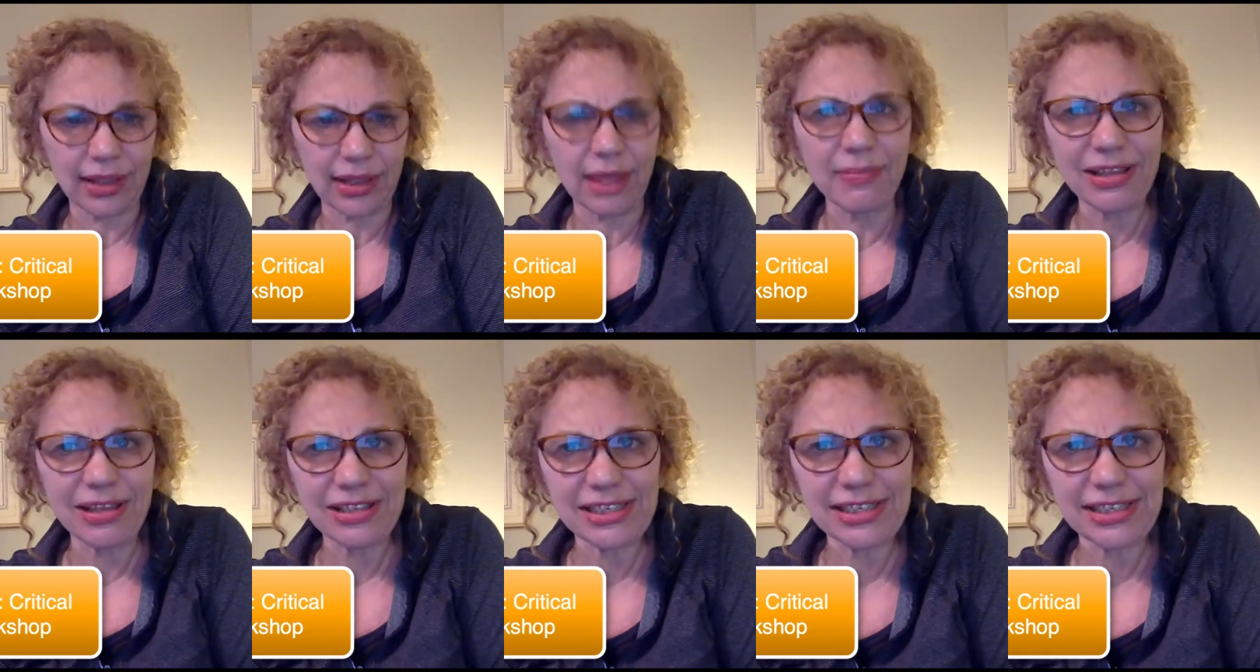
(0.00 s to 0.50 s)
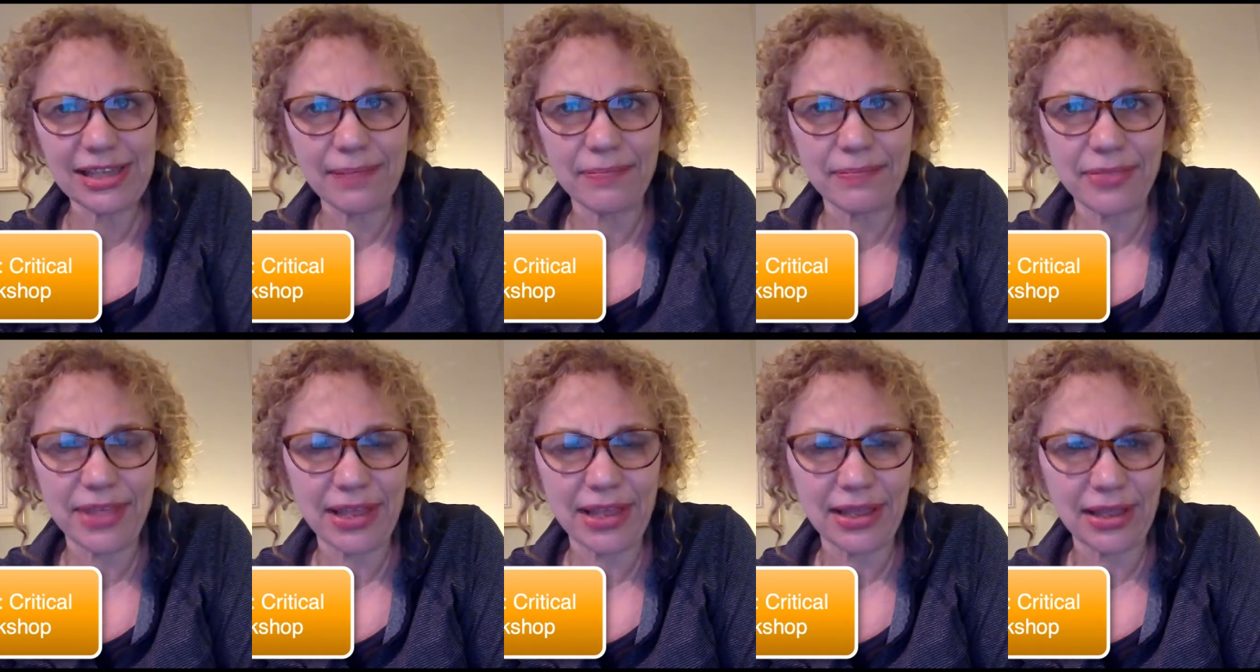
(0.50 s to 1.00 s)
about
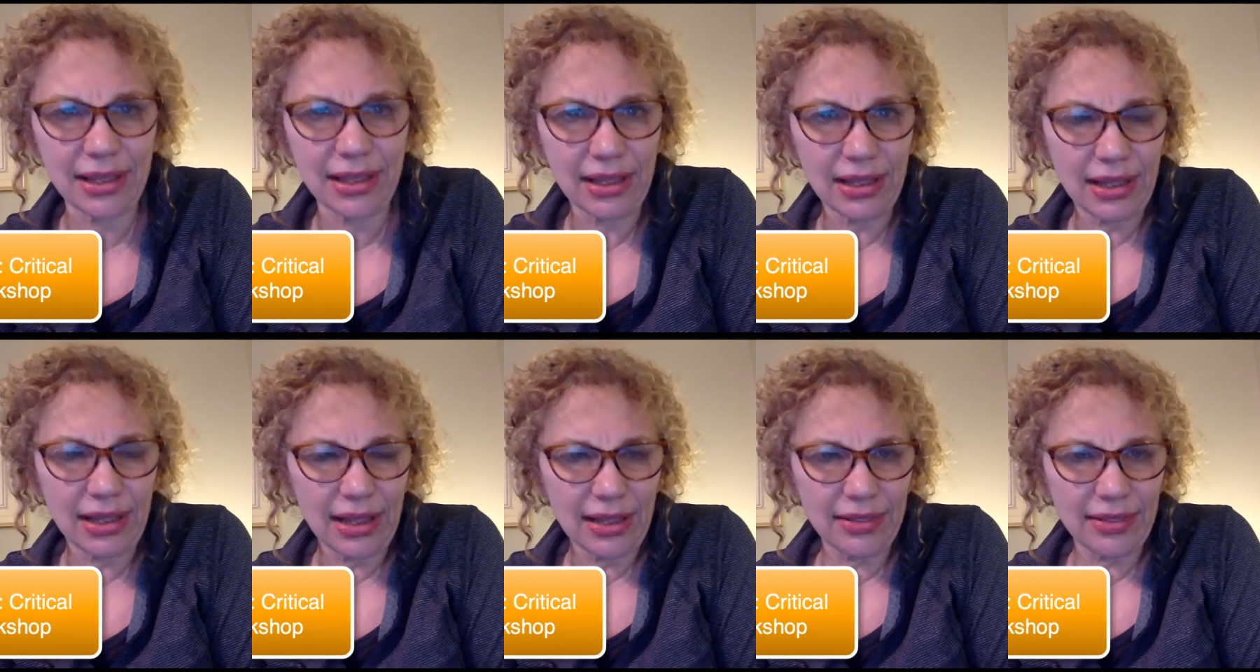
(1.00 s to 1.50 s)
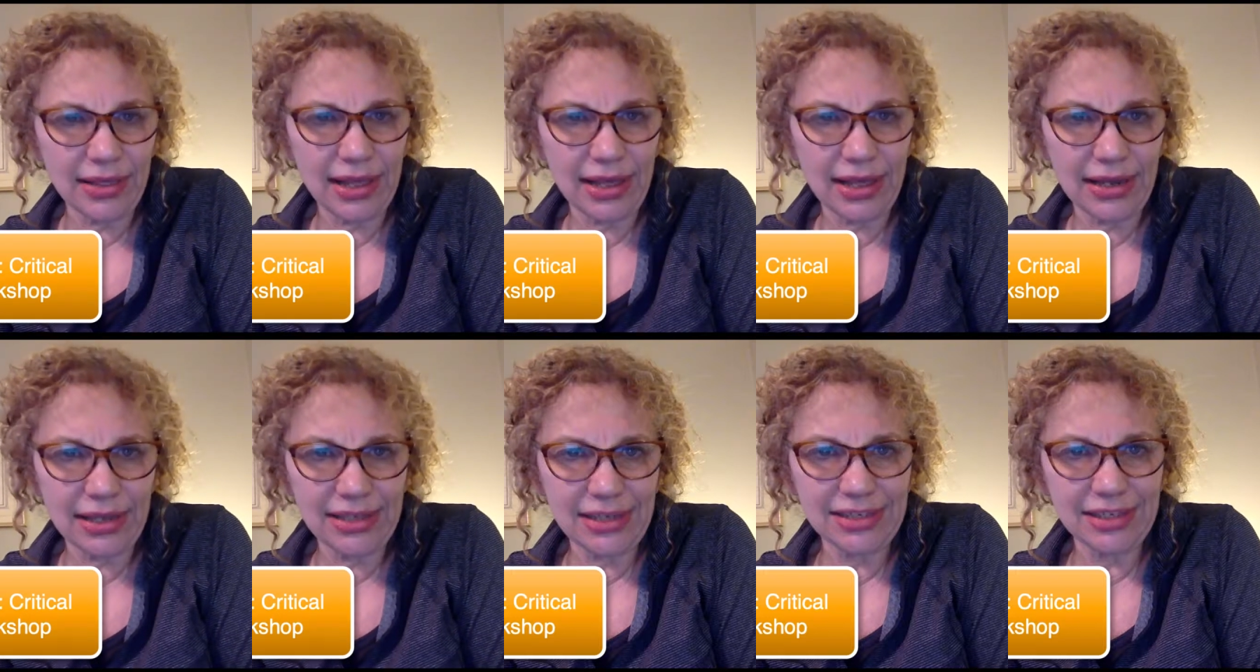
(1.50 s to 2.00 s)
something
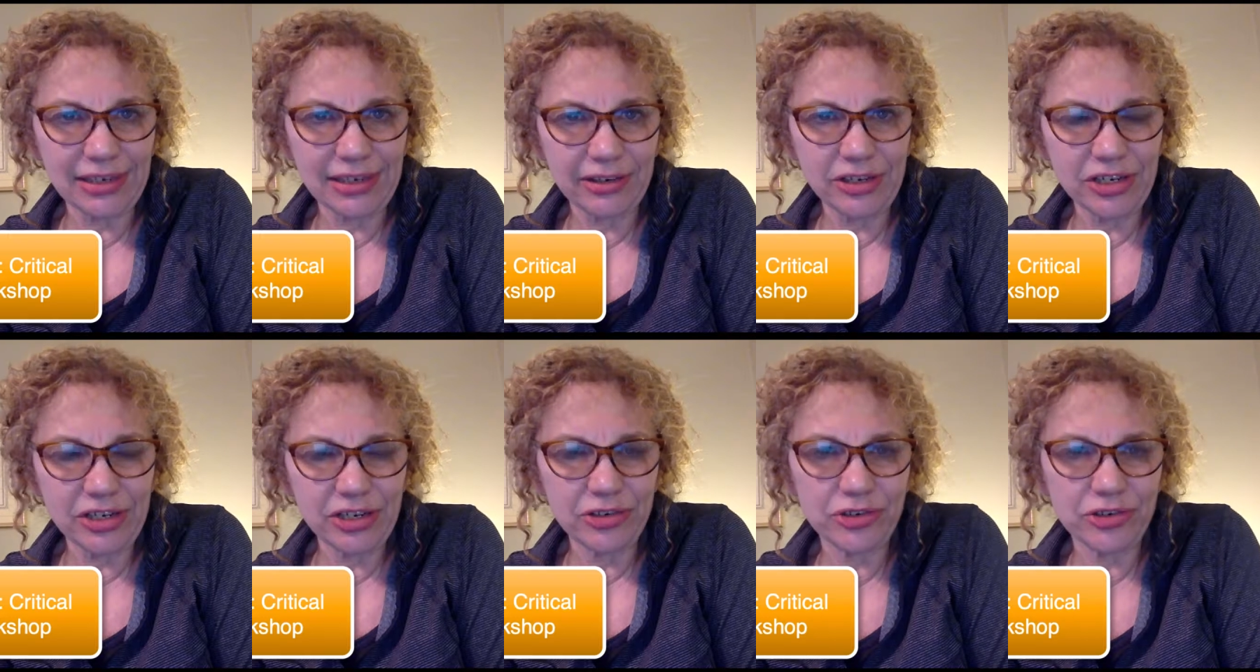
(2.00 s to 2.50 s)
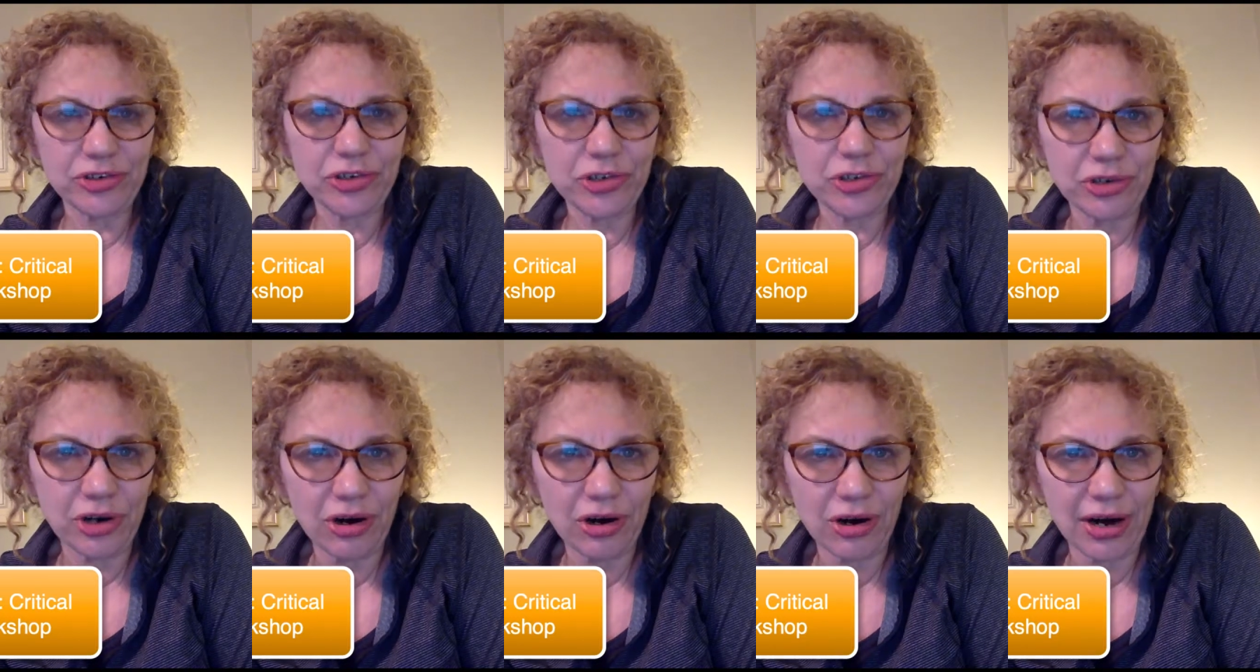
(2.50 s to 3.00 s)
that is near and dear to
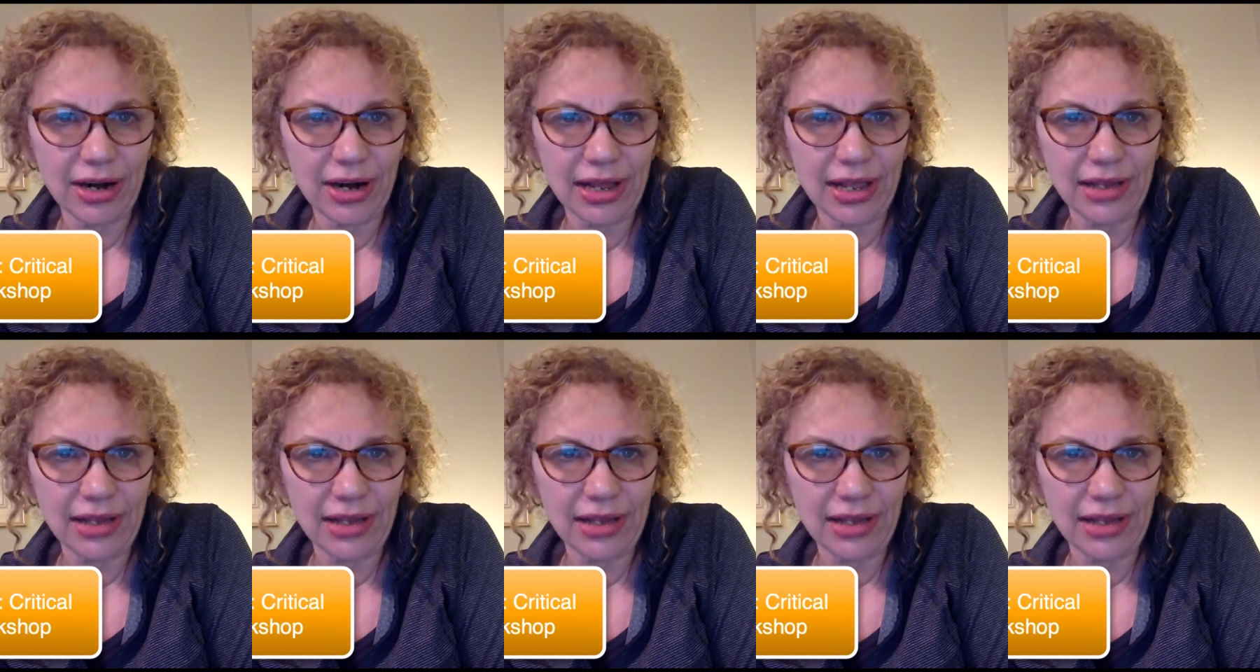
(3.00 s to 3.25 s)
your heart.